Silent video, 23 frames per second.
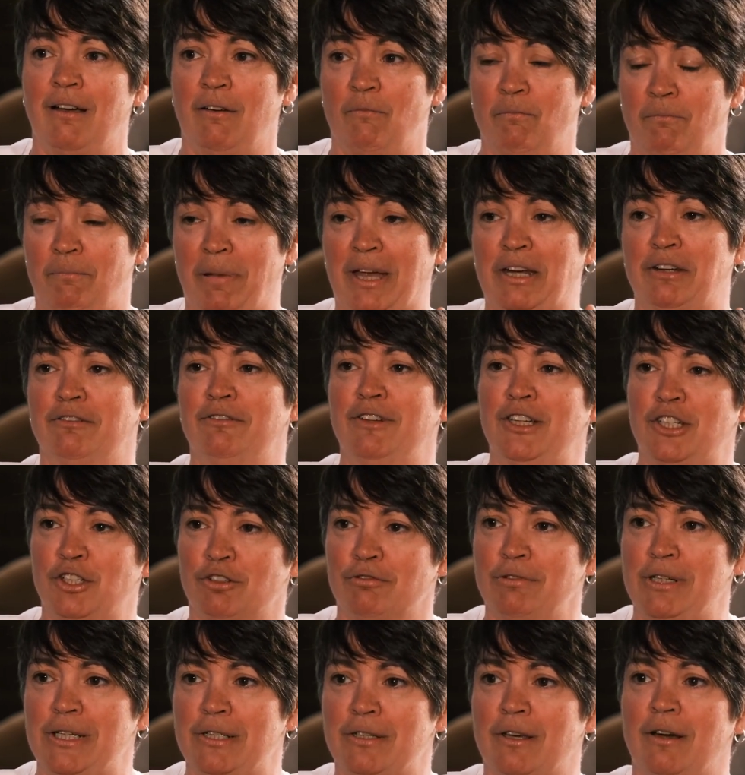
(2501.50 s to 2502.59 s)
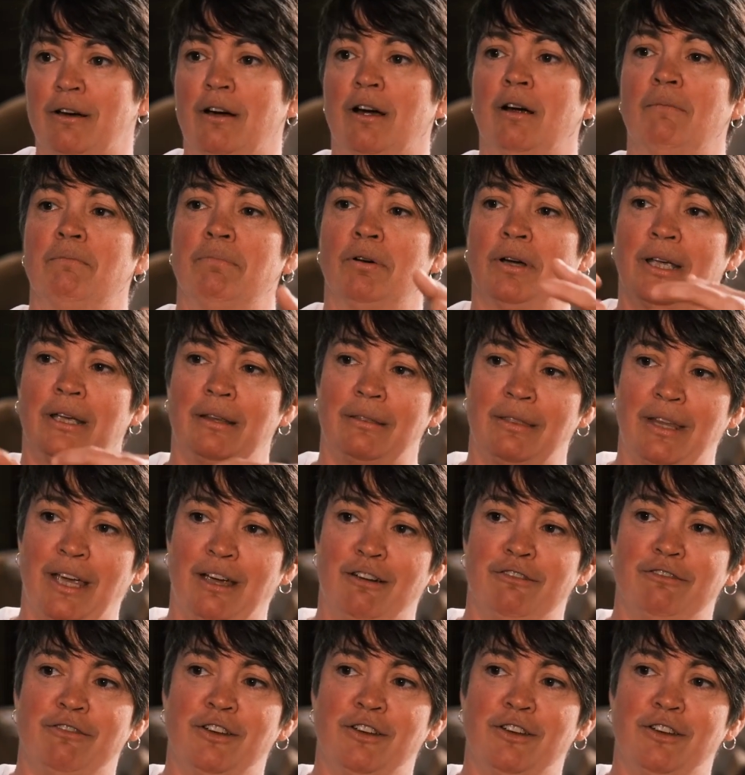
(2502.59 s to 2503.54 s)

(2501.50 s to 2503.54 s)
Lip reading: beneficiaries are, bringing their